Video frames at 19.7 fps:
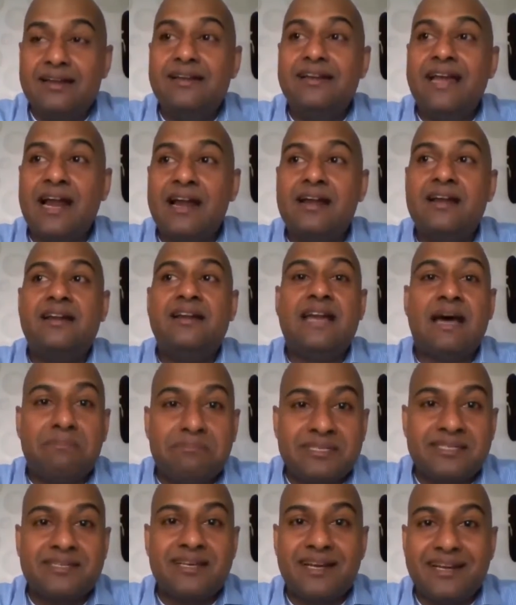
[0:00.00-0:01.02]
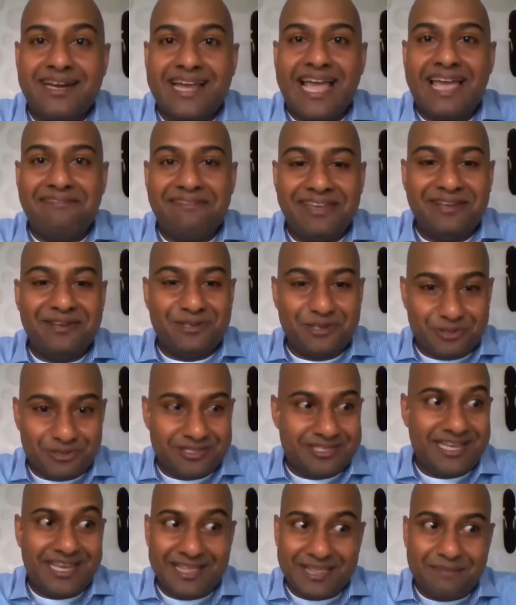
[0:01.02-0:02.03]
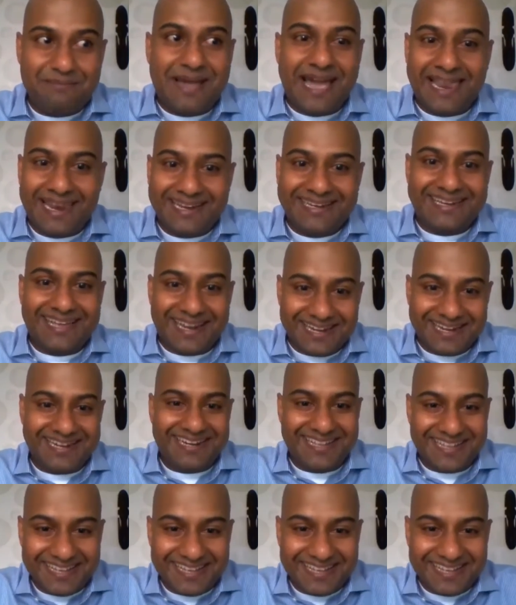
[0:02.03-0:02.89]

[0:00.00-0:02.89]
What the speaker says: dumpster diving to see the ballot and